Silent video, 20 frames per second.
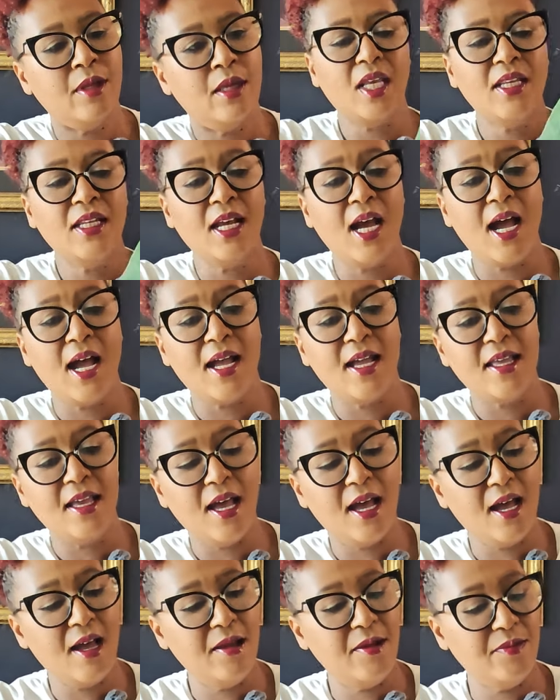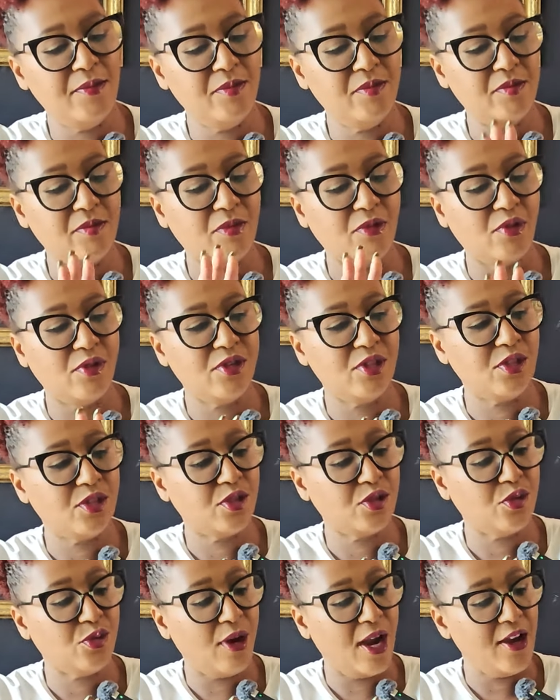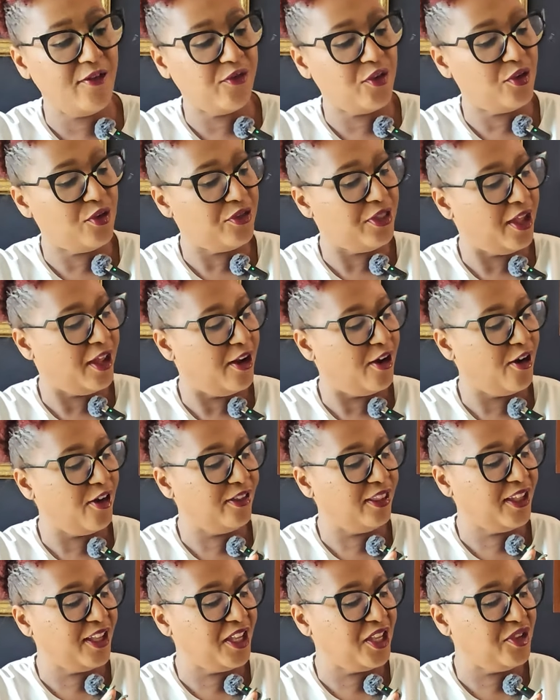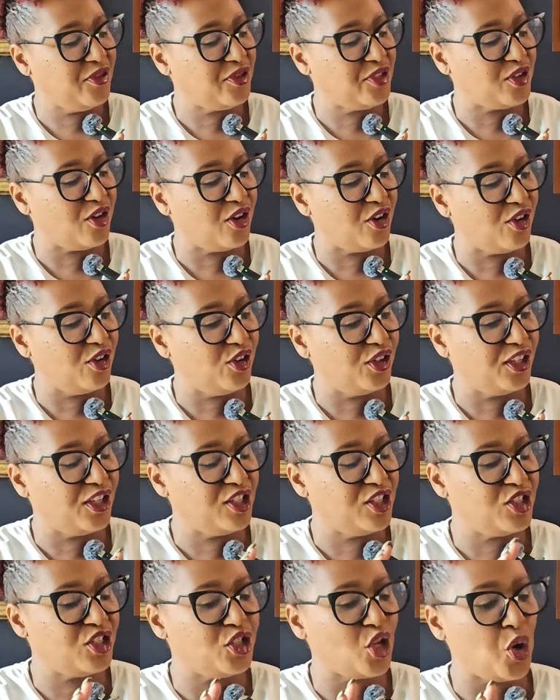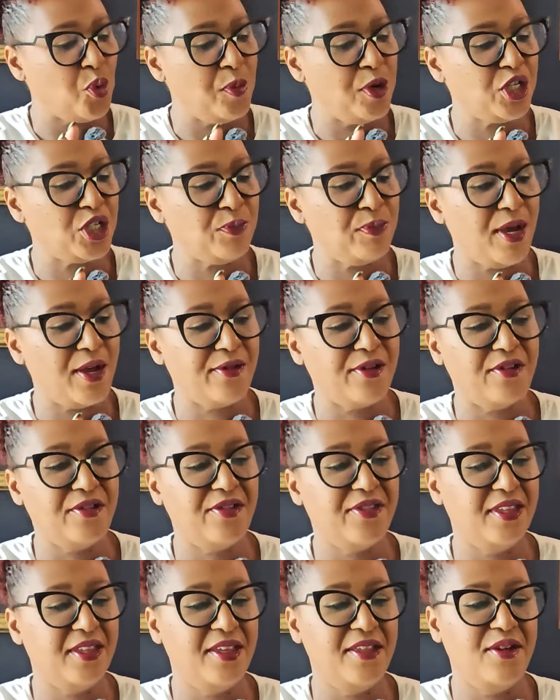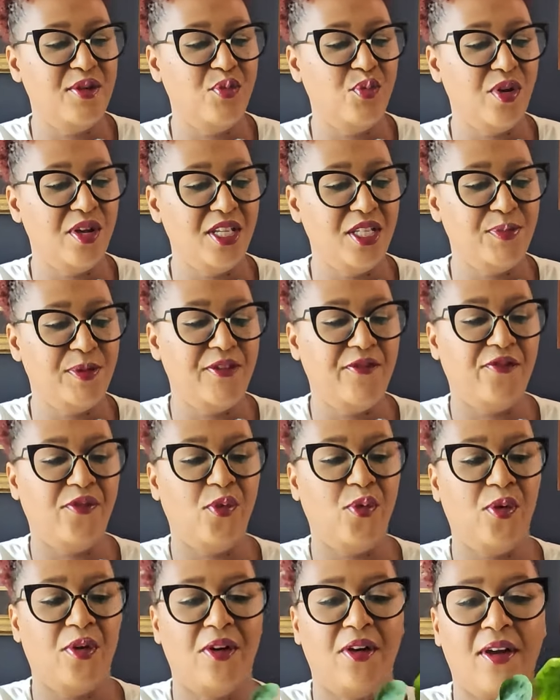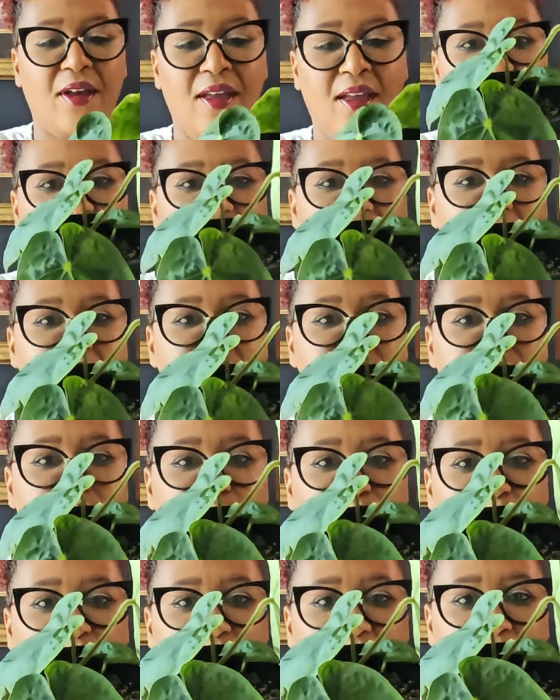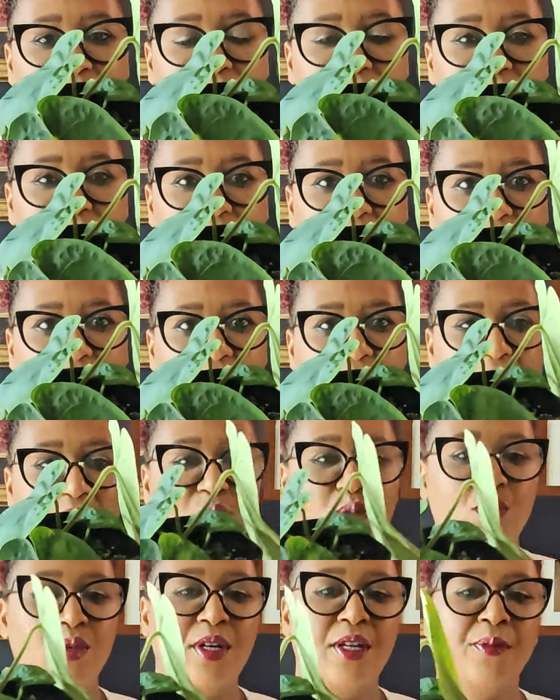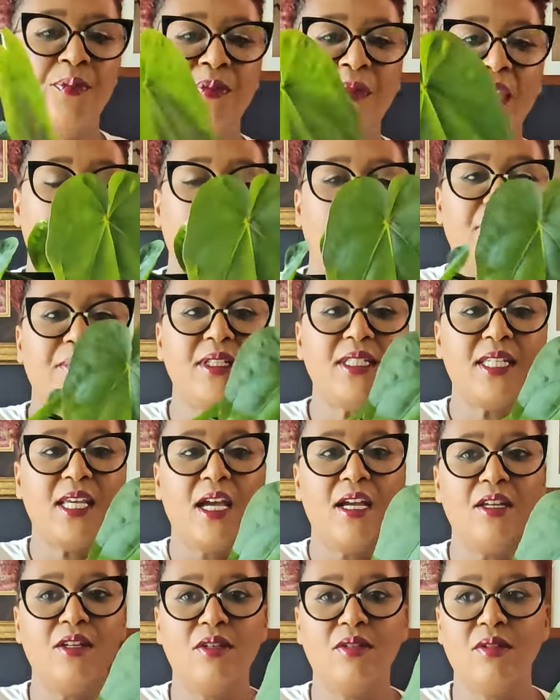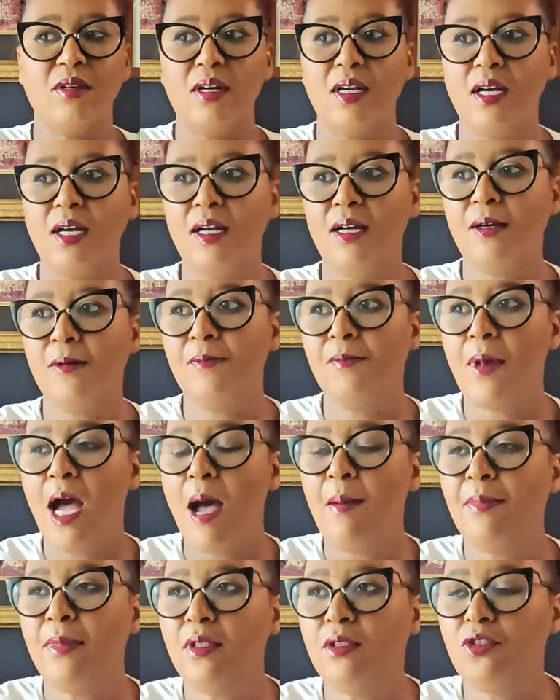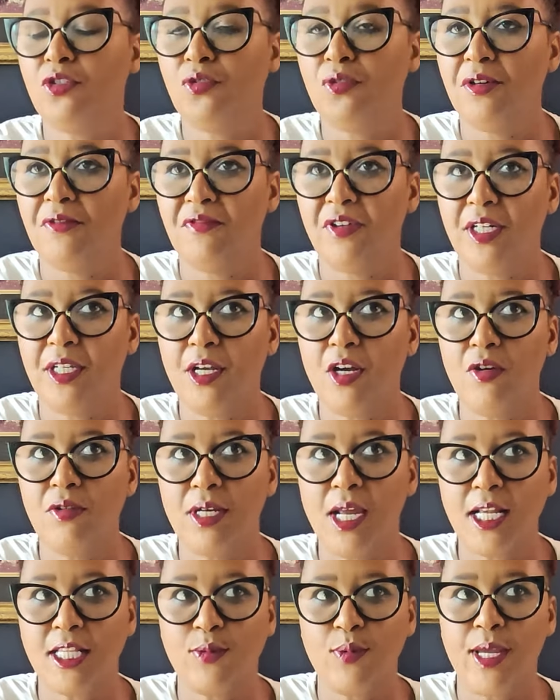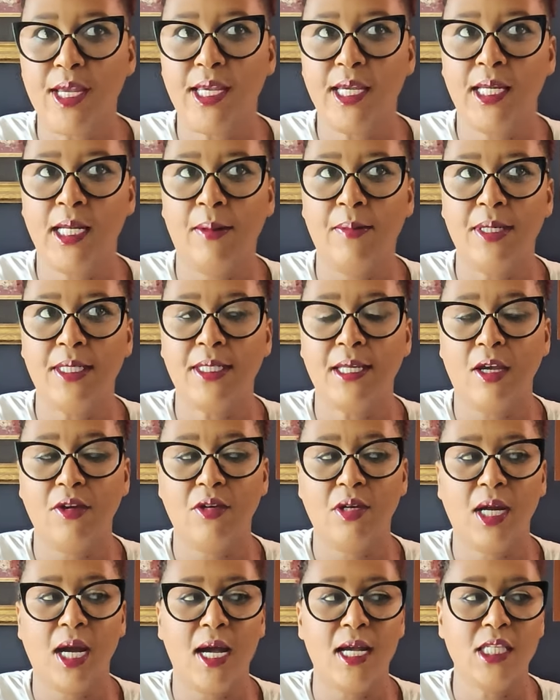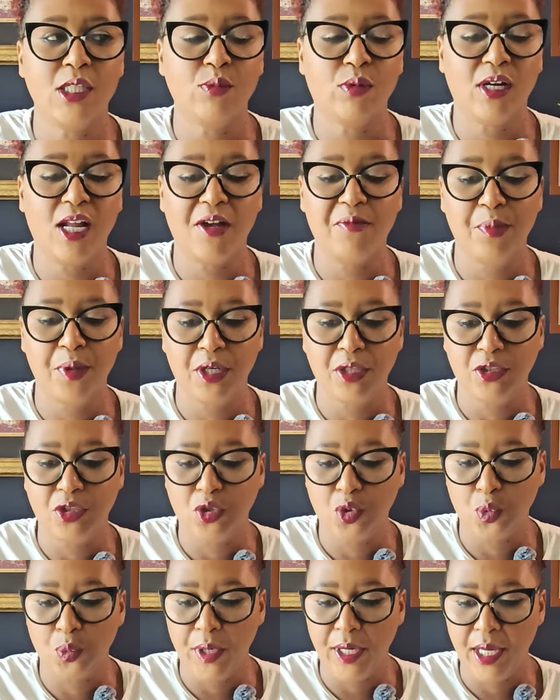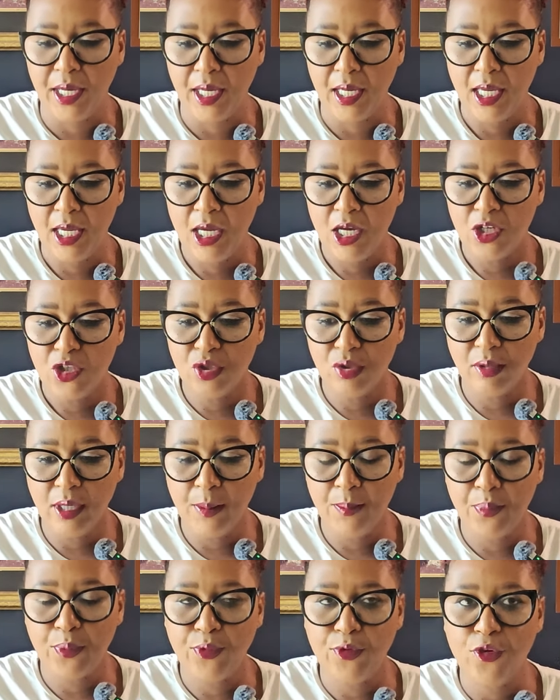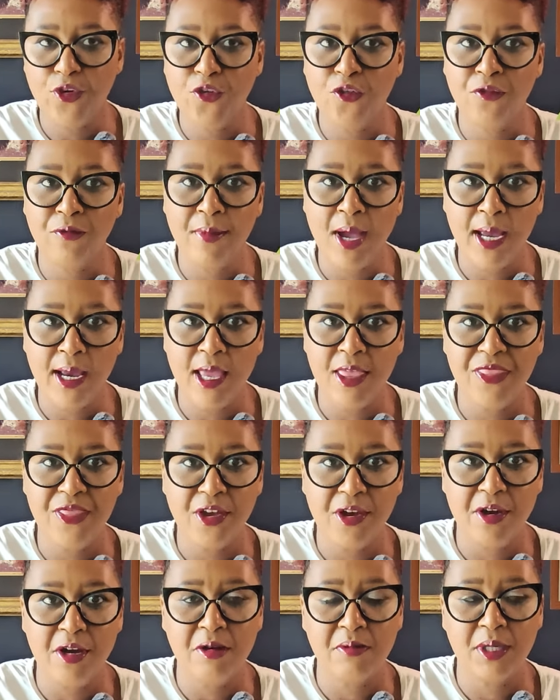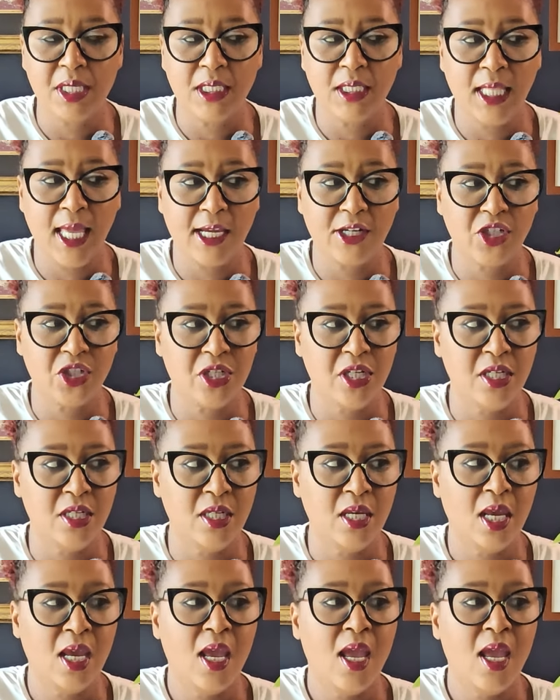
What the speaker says: And I'm grateful that her leaves are looking so much better than it was before, because that one was the last one. And I'm gonna tell you, I'm gonna do a video next week, and I'm gonna tell you guys what I've been doing to improve my Anthurium collection.